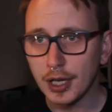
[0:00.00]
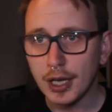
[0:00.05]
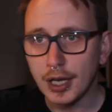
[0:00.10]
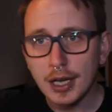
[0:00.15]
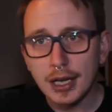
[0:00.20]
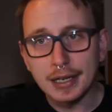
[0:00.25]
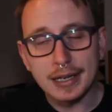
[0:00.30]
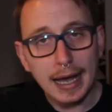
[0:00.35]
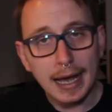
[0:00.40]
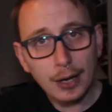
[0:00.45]

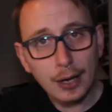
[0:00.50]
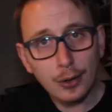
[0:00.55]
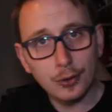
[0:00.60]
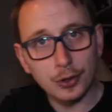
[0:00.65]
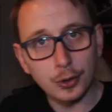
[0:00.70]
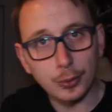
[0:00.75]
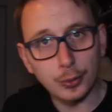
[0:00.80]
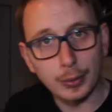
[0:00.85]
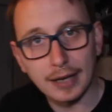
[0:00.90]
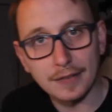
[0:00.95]
now do
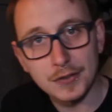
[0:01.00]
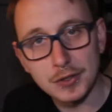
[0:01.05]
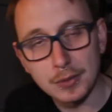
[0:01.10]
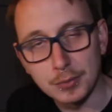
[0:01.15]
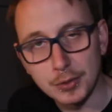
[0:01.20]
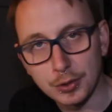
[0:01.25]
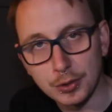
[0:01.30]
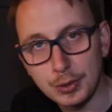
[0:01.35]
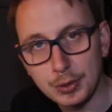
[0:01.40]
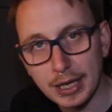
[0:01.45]
we have some
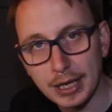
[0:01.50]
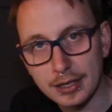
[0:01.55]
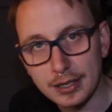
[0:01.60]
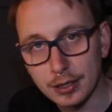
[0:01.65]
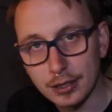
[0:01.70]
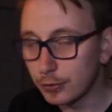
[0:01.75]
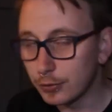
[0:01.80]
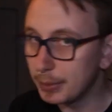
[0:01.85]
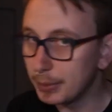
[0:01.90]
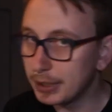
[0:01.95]
new data
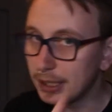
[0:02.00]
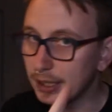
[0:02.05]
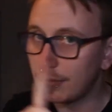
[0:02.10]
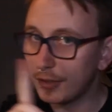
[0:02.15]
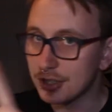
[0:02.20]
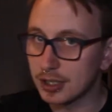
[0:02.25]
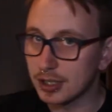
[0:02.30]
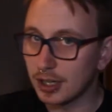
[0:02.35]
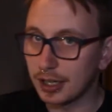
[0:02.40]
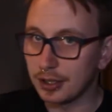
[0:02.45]
from the other
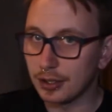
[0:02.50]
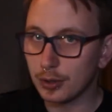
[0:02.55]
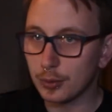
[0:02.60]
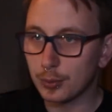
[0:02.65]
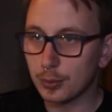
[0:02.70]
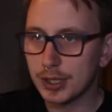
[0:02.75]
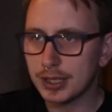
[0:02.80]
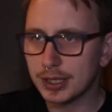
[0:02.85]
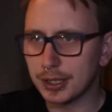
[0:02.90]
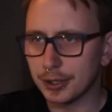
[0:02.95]
side of the
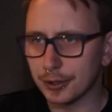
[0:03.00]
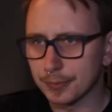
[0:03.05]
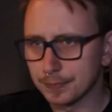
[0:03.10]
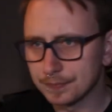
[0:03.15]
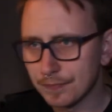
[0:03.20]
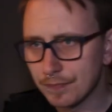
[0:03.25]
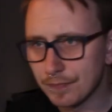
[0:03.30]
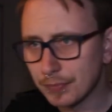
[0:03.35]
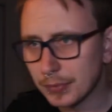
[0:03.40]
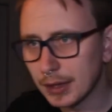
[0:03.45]
world.
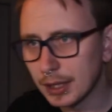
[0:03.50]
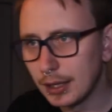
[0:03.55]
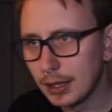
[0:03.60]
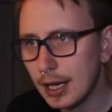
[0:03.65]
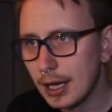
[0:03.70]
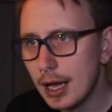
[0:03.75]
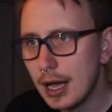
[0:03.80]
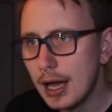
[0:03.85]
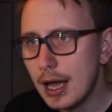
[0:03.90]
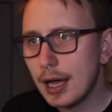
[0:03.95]

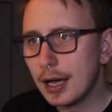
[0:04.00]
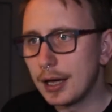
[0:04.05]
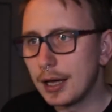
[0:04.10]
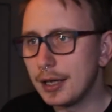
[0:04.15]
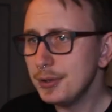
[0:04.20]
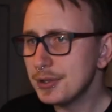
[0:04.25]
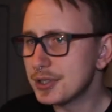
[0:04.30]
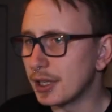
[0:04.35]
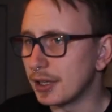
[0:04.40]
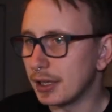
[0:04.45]
A new
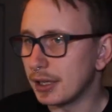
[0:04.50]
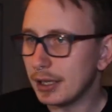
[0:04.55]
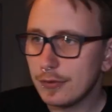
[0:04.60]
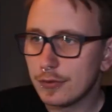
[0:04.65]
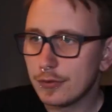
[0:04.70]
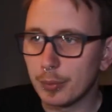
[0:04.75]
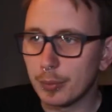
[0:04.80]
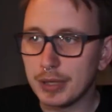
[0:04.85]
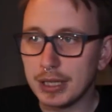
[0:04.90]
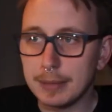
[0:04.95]
study
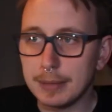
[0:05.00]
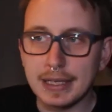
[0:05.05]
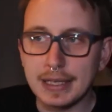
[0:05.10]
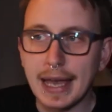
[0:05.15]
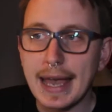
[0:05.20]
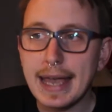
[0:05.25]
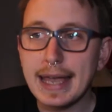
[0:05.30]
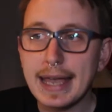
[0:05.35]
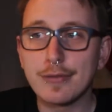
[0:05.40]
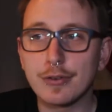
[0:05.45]
from the
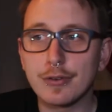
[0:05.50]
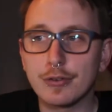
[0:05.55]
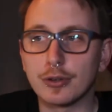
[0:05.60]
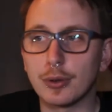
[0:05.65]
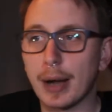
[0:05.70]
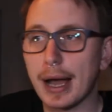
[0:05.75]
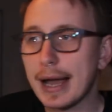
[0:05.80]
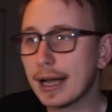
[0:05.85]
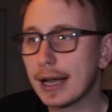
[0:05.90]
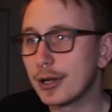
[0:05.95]
behavioural
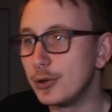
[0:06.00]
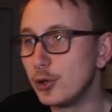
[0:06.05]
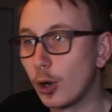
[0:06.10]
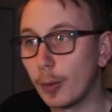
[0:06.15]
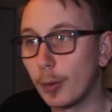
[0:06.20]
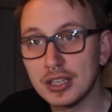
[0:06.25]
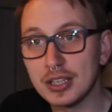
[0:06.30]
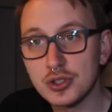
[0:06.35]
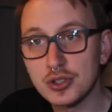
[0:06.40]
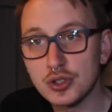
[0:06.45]

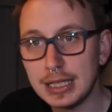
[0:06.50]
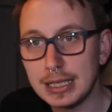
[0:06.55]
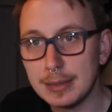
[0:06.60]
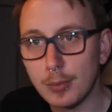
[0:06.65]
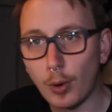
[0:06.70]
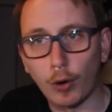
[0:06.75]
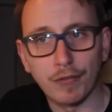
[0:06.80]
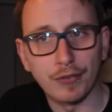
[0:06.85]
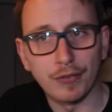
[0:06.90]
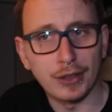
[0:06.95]
economics team
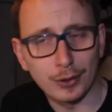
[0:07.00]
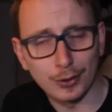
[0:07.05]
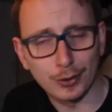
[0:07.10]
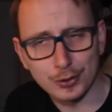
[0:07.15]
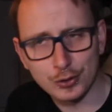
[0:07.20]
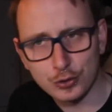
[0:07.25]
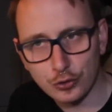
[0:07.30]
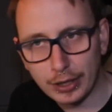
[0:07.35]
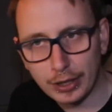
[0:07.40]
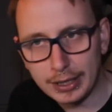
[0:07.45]
of the
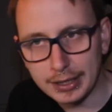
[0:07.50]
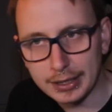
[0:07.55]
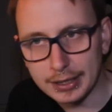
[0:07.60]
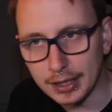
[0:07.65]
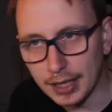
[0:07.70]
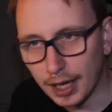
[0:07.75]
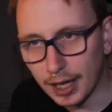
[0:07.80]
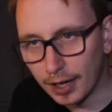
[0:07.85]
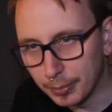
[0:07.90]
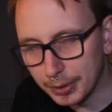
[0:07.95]
Australian
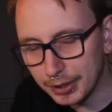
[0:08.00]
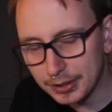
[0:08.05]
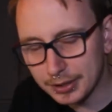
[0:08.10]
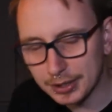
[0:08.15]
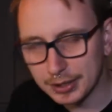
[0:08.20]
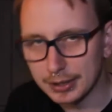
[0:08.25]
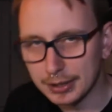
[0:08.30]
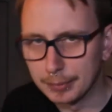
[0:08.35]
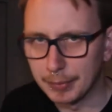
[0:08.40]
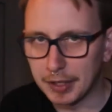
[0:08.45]
government,
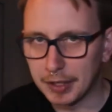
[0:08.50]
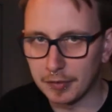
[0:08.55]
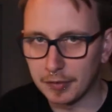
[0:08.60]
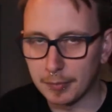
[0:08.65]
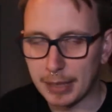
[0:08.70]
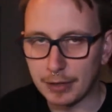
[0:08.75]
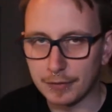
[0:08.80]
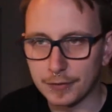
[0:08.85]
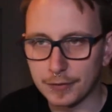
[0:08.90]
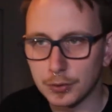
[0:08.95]
bit of a
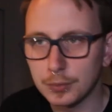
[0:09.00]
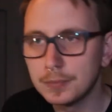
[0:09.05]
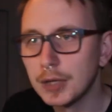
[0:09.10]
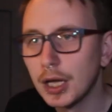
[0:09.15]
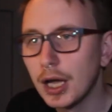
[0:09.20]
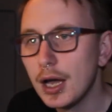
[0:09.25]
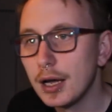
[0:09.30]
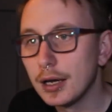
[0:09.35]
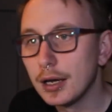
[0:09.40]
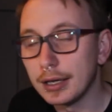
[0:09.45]
mouthful,
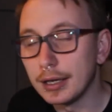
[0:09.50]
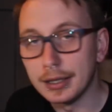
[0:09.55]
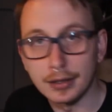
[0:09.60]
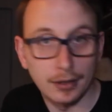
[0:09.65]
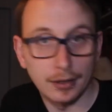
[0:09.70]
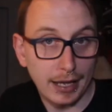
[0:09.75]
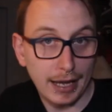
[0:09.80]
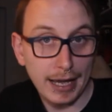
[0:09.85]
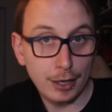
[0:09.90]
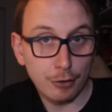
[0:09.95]
and
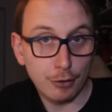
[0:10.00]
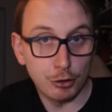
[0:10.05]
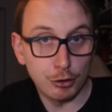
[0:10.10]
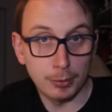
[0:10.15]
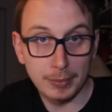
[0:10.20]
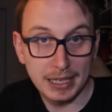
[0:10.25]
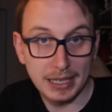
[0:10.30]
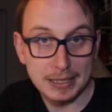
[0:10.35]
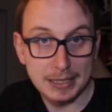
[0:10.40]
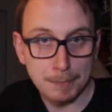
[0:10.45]
their acronym
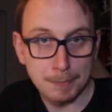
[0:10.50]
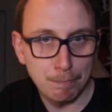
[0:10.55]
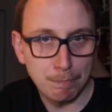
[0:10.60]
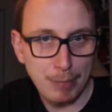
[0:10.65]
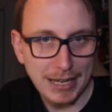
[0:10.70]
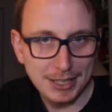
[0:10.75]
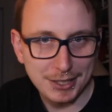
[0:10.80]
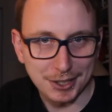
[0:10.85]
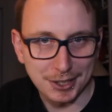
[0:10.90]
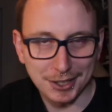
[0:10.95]
is
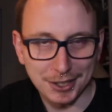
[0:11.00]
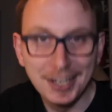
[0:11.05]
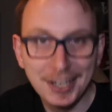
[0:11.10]
BETA,